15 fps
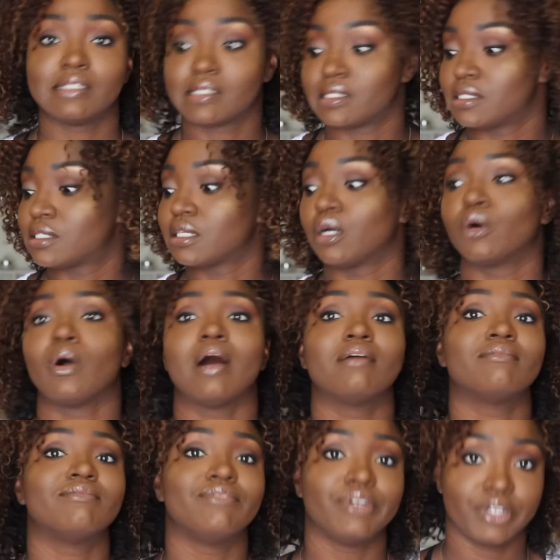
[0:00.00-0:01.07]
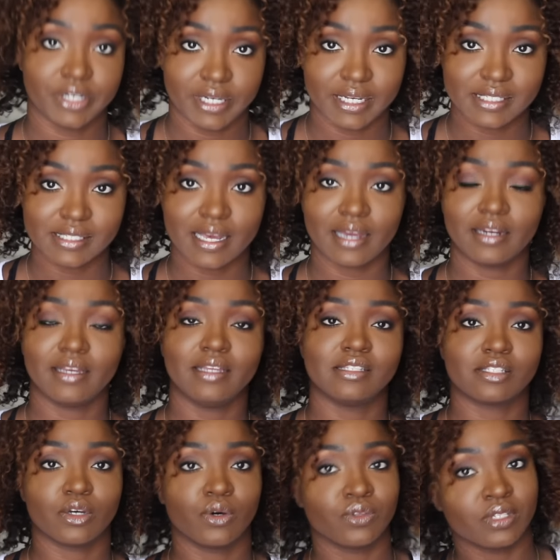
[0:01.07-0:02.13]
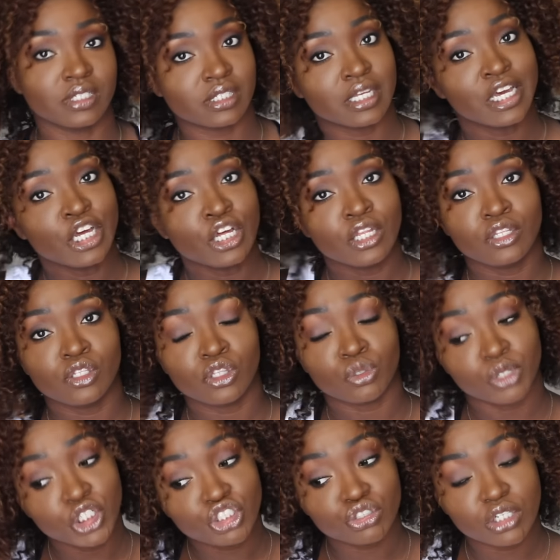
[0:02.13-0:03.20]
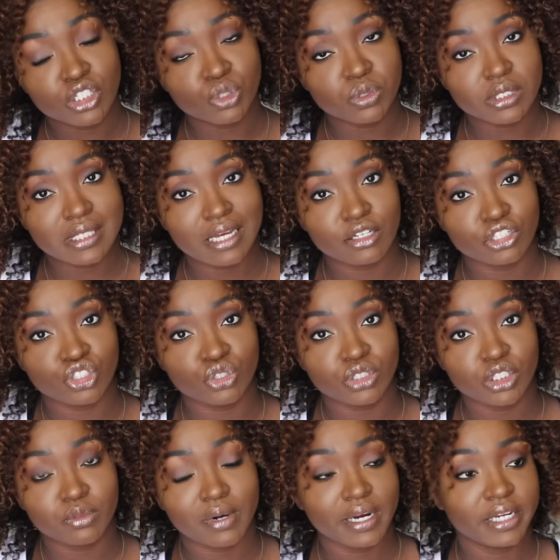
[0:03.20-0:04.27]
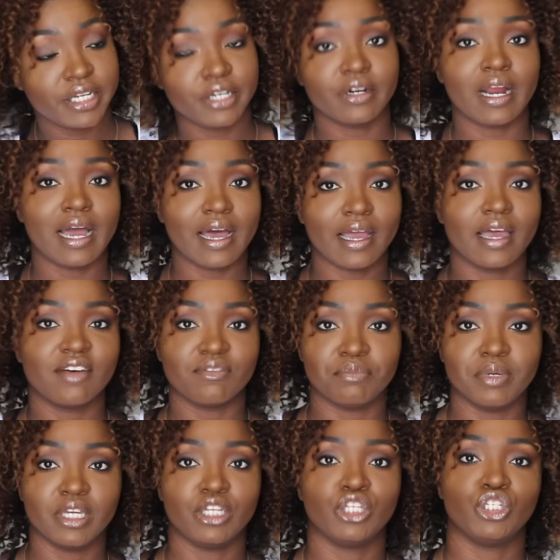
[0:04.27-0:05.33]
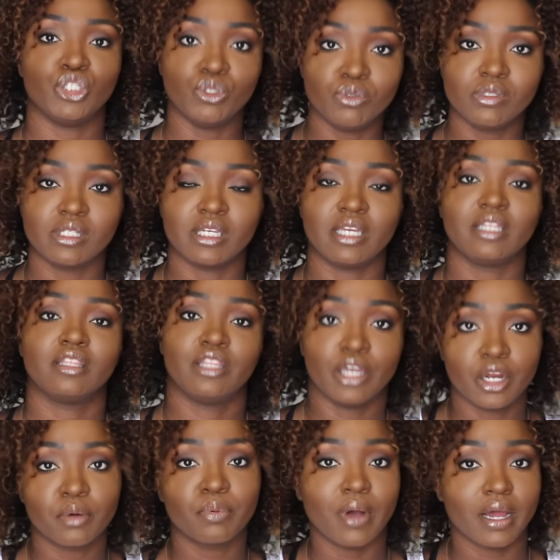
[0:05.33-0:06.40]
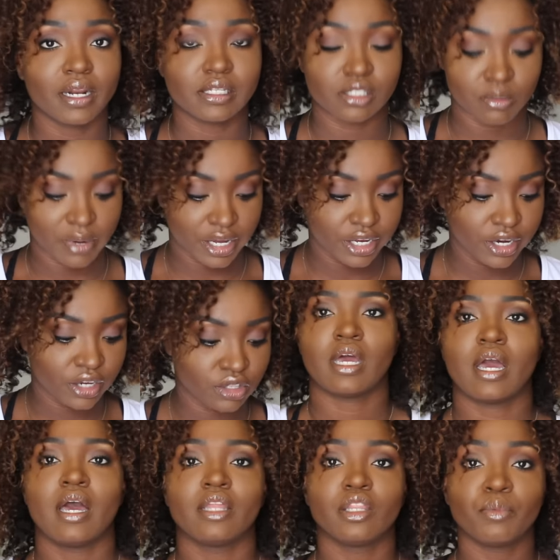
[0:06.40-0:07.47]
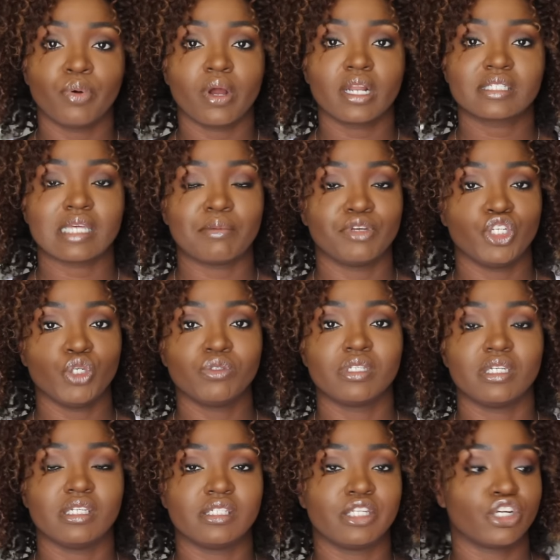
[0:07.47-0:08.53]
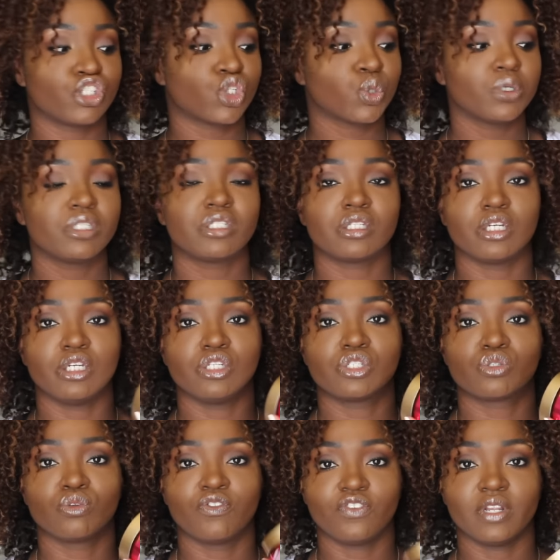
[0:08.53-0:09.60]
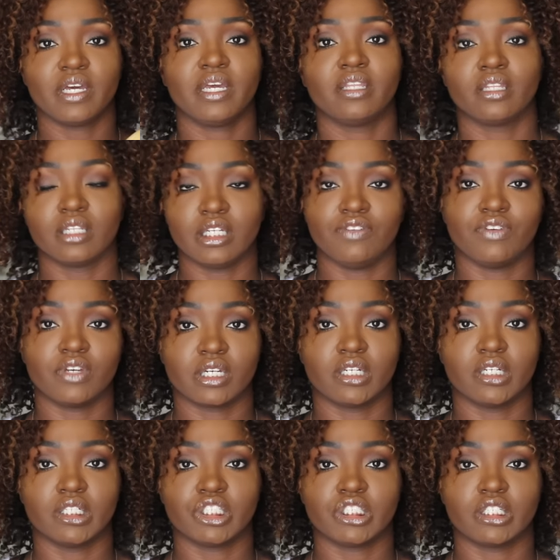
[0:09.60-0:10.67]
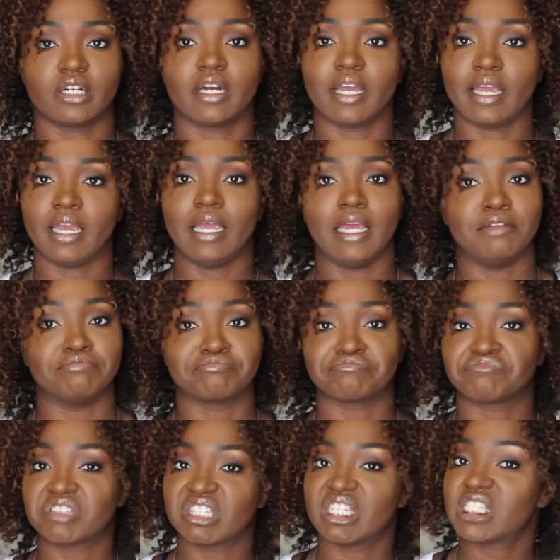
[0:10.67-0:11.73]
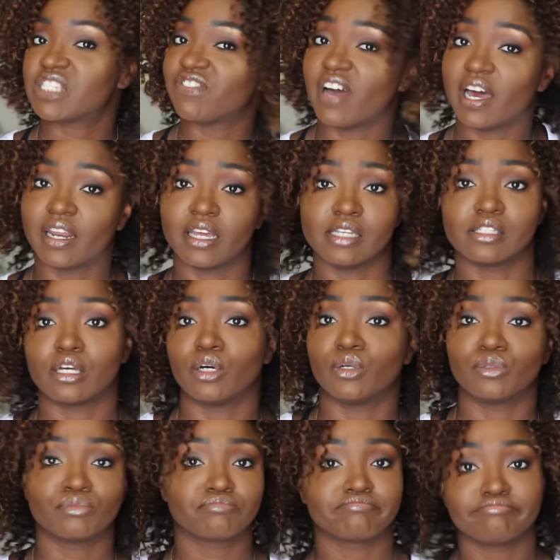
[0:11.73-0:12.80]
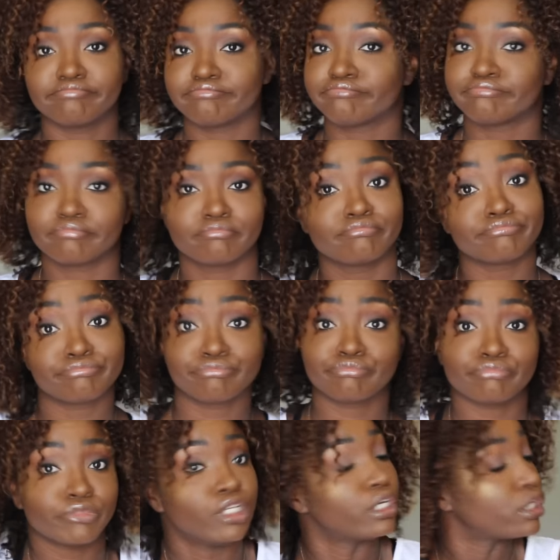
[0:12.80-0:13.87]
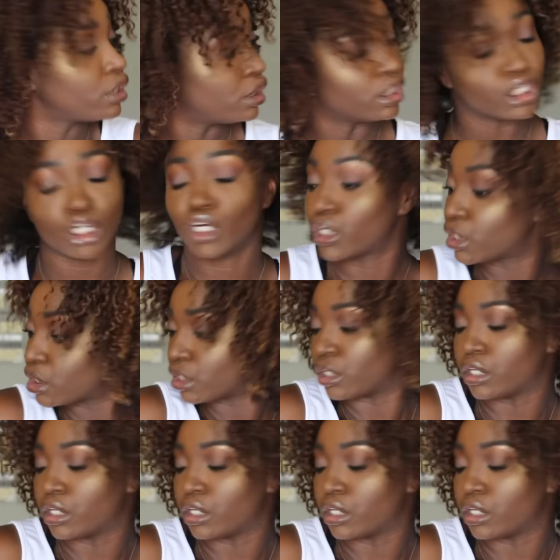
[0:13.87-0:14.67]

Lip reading: this, and so I'm very excited. And so this 3-strand twist out that you see right here, I have been using their products on my hair. The products I've been using is their twisting souffle and the leave-in conditioner, and this is 5 days old. Look,